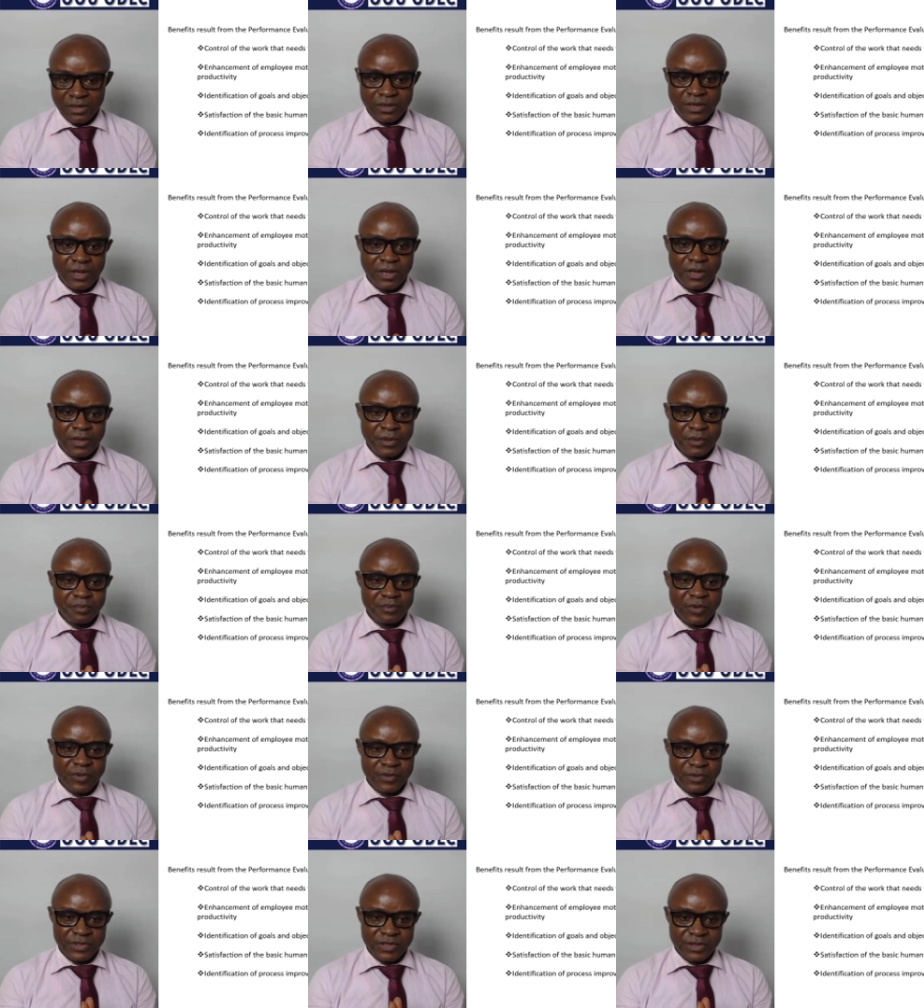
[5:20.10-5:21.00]

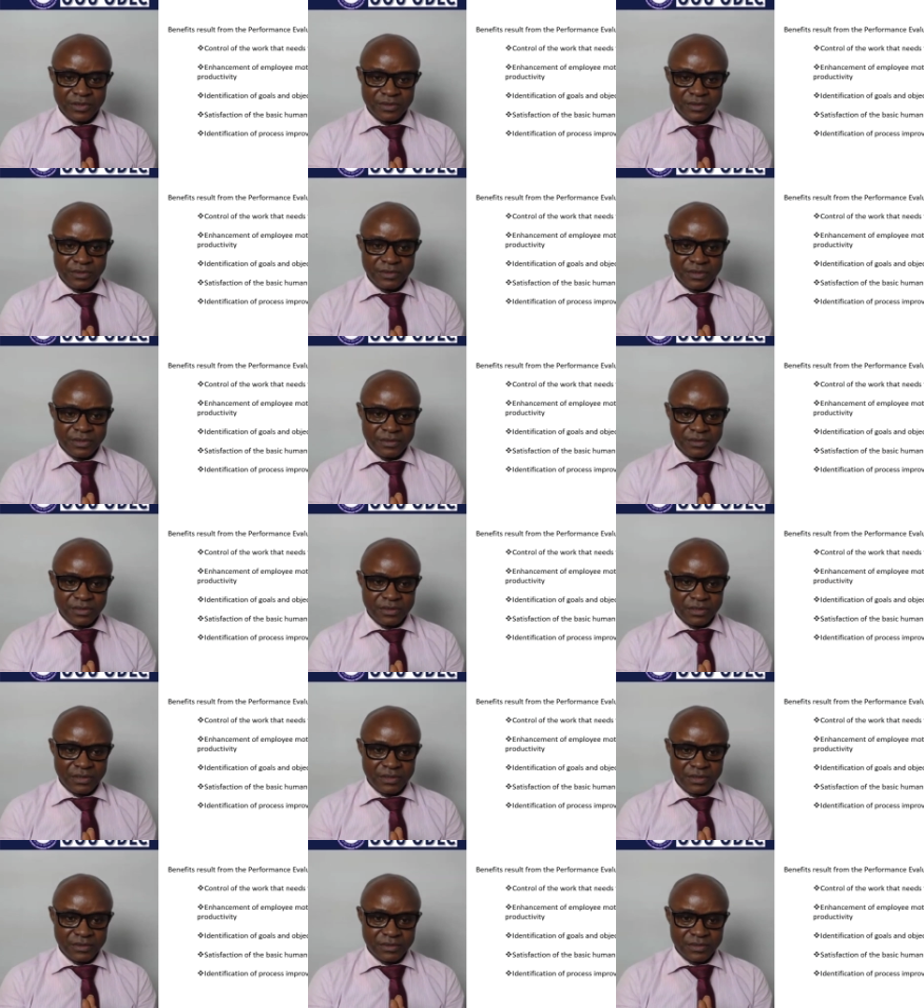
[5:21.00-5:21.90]

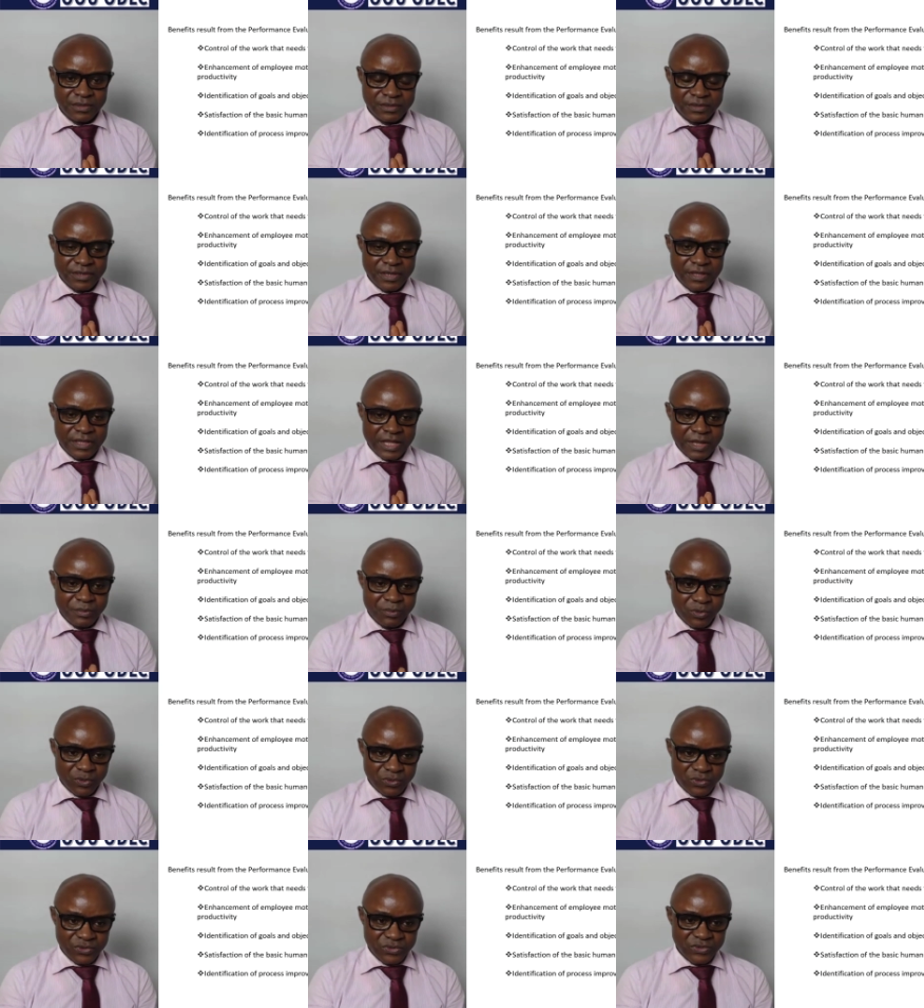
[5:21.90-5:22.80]
It
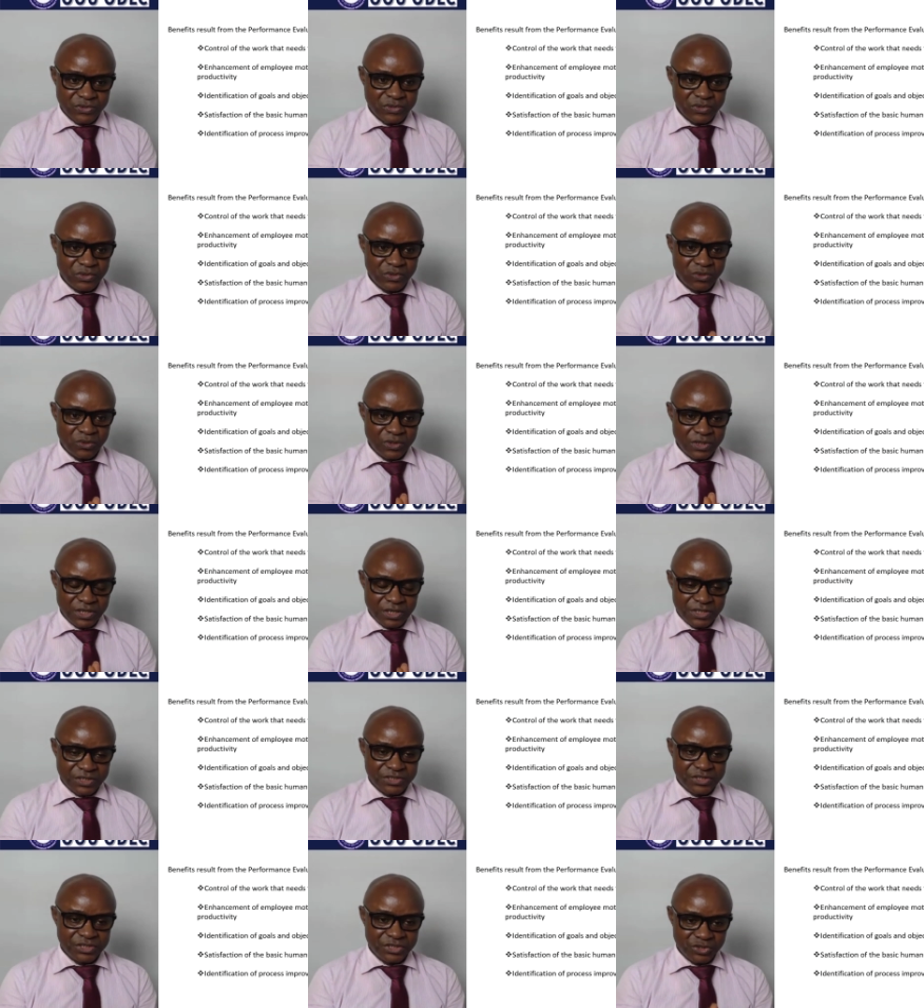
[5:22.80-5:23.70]
enables
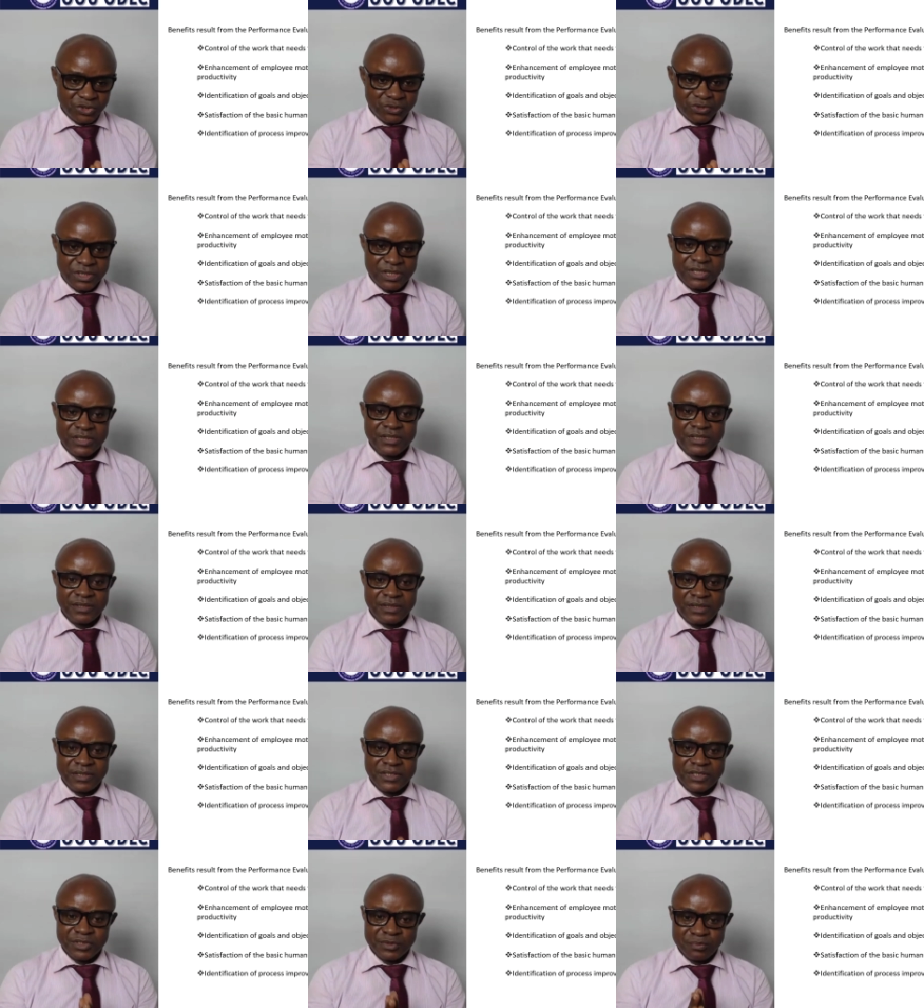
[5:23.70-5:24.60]
each unit,
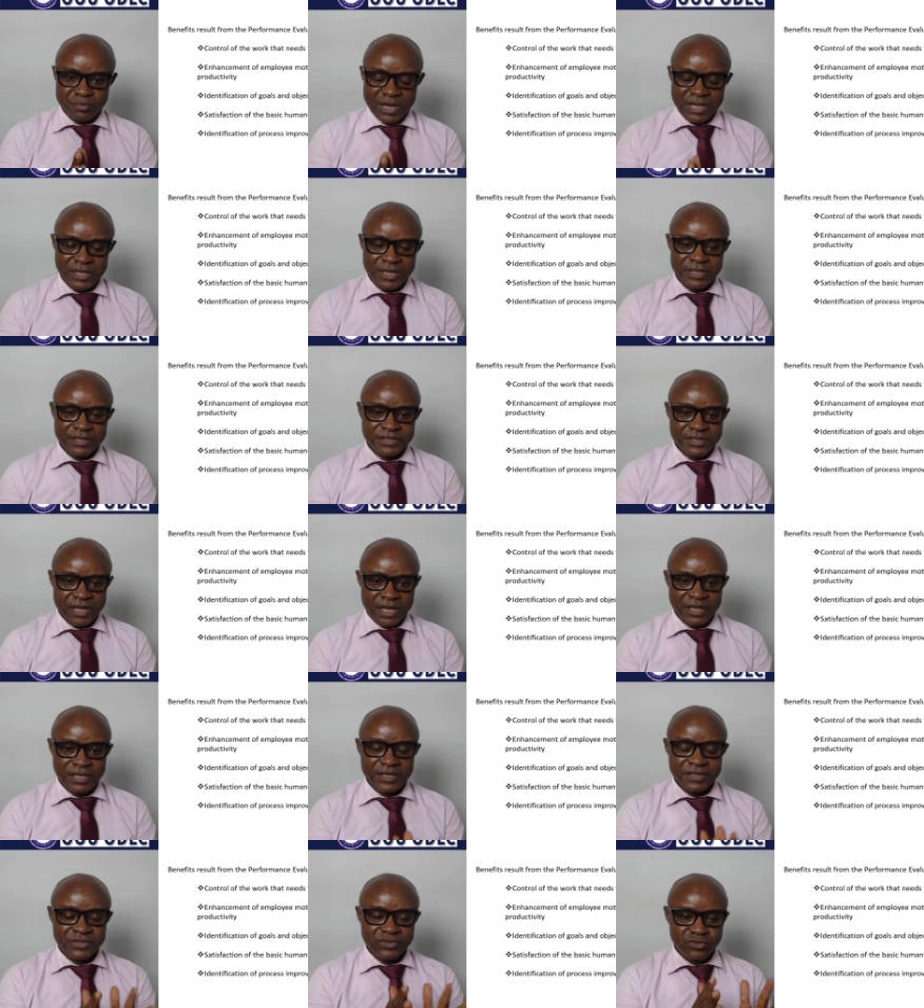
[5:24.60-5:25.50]
each
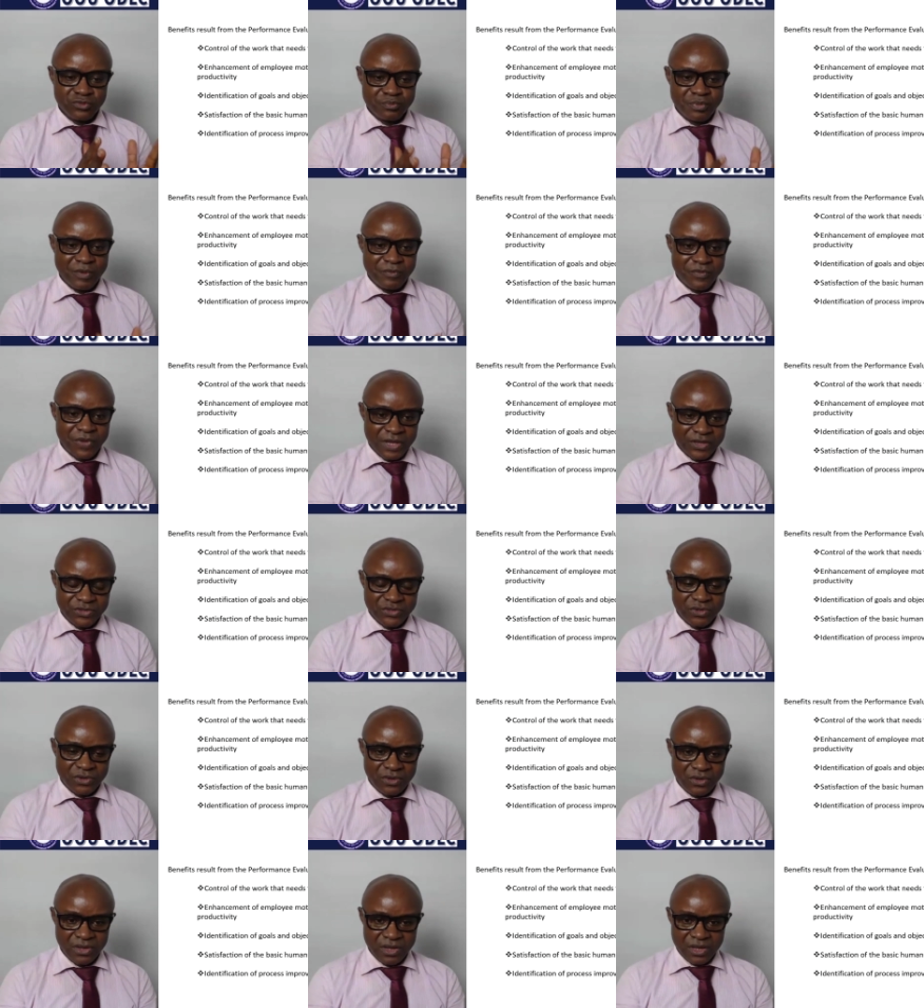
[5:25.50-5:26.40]
manager, each
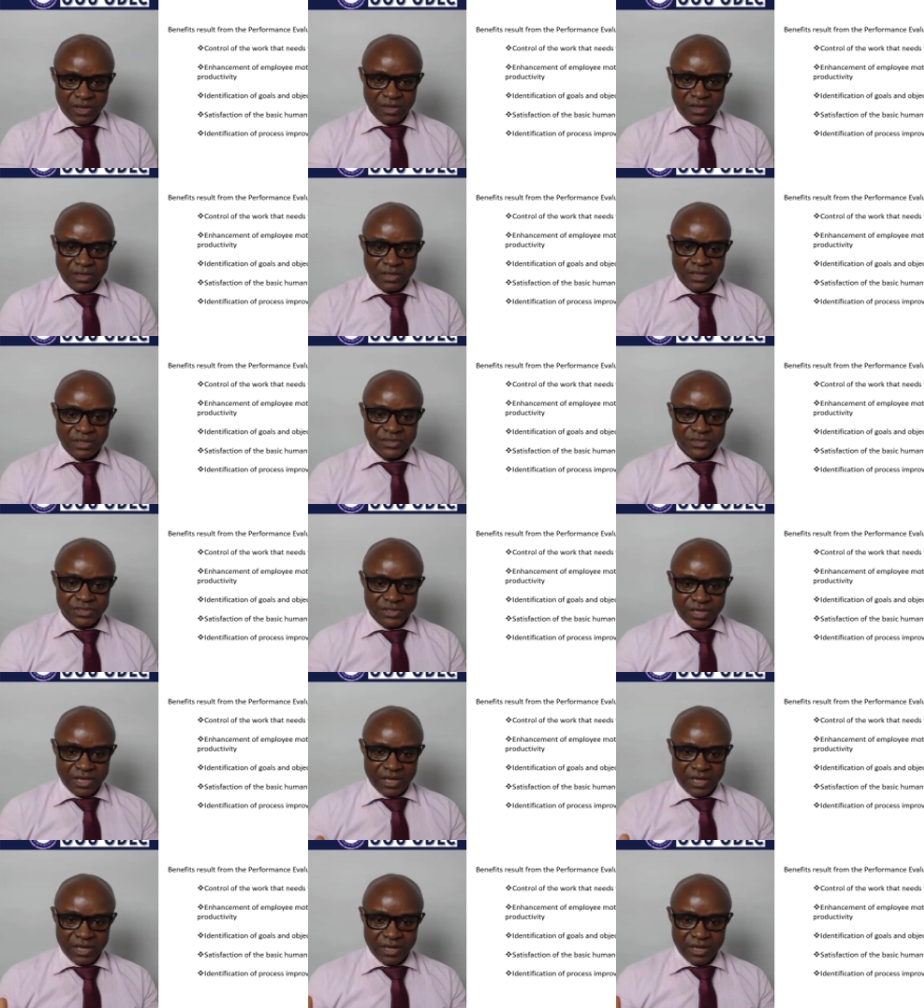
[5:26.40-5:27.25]
supervisor, each